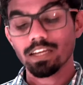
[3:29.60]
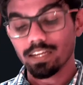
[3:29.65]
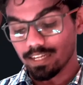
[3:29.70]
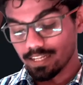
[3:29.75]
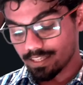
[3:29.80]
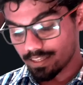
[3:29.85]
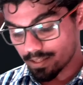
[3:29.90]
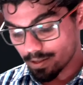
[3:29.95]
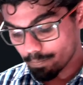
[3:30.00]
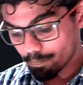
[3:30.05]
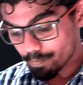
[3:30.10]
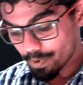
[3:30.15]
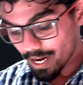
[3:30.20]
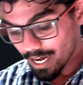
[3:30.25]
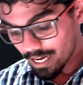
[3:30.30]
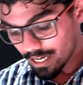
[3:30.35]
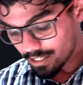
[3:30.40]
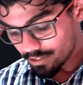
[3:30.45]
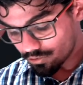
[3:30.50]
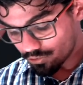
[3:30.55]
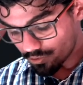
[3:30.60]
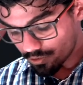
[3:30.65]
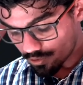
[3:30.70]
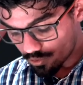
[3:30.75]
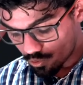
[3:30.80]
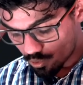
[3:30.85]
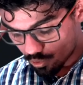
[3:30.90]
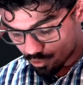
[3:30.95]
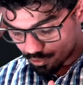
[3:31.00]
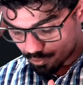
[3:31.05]
And the branch which
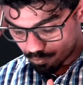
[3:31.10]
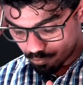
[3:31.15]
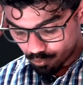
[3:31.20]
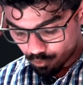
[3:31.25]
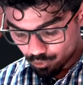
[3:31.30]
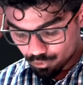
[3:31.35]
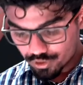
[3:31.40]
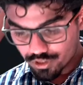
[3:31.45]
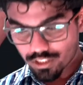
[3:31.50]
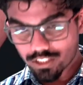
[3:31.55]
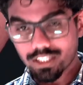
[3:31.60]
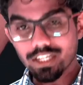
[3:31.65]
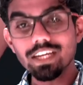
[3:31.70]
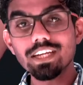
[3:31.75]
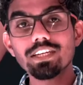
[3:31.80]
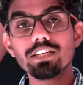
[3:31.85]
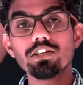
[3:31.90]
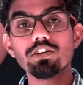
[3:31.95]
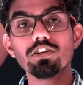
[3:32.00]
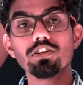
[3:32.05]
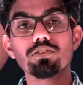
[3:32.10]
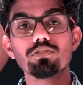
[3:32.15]
goes posterior